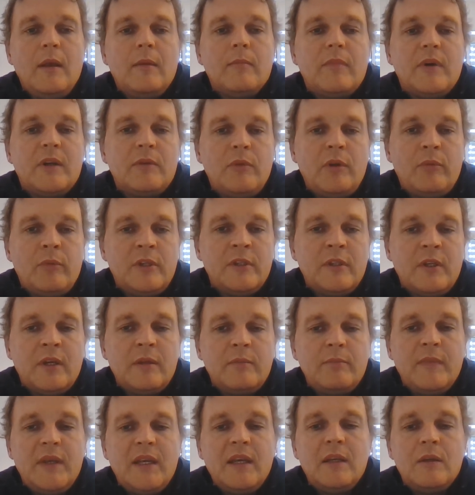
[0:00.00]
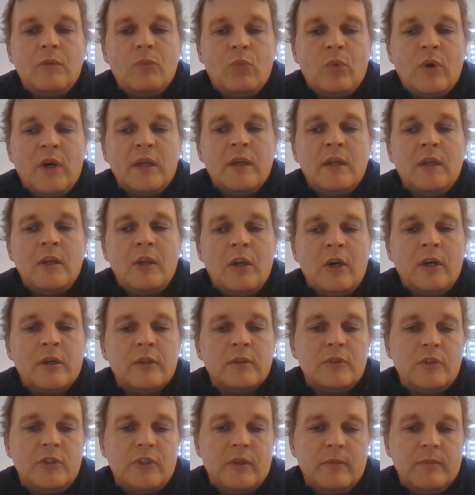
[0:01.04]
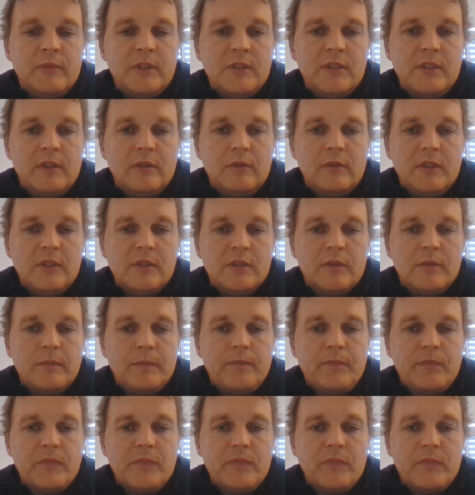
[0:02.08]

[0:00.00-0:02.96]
but we will not make it one long sermon series.